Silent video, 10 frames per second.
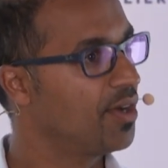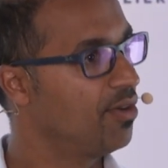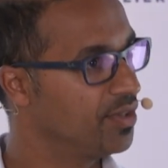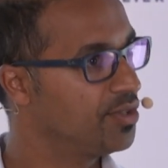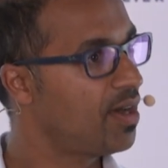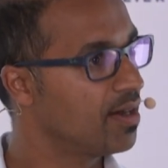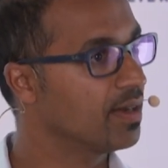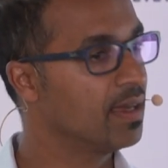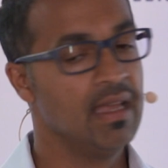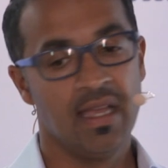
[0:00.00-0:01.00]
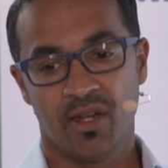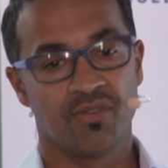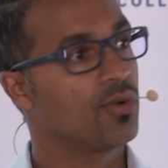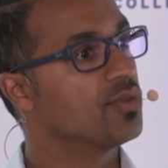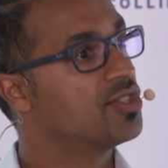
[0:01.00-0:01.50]
of a drug. And
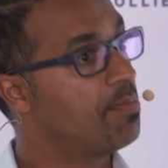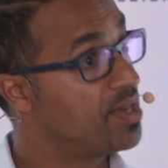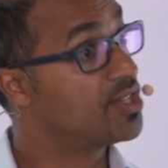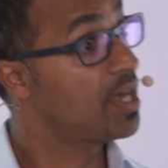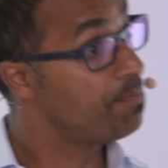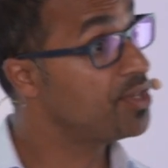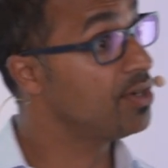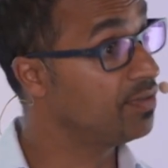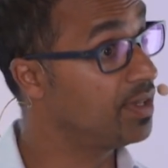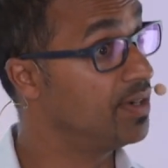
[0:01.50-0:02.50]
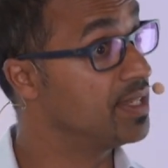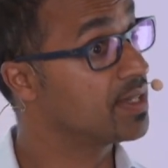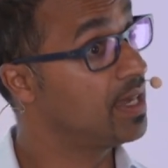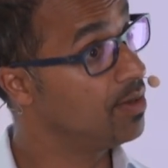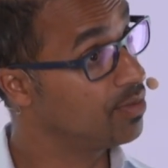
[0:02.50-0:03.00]
of course, the perception of the
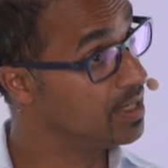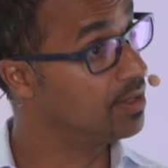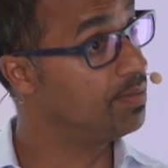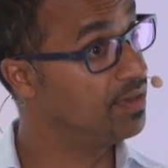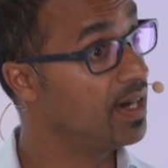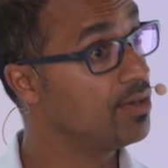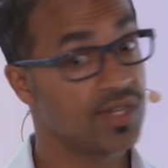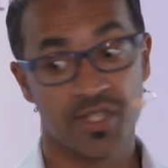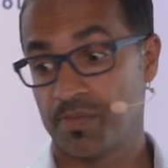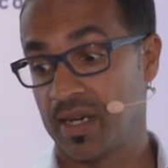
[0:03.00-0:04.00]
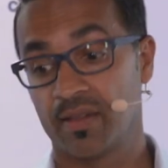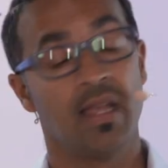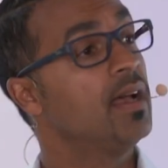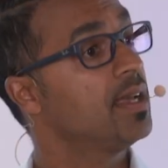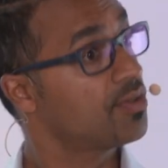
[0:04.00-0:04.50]
risk here, we need to be very transparent,
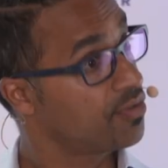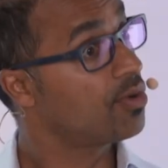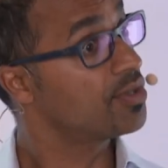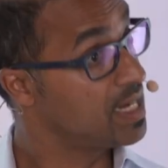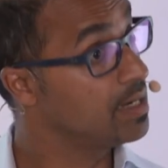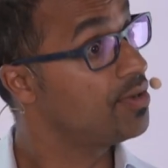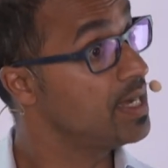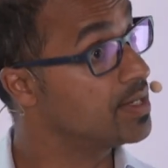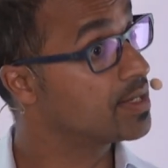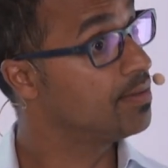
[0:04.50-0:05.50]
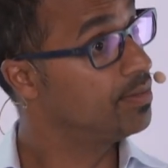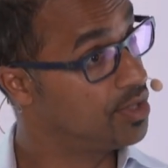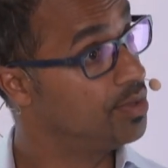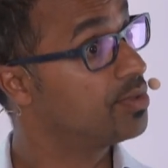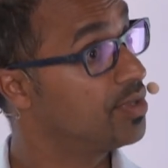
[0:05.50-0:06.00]
has of course increased due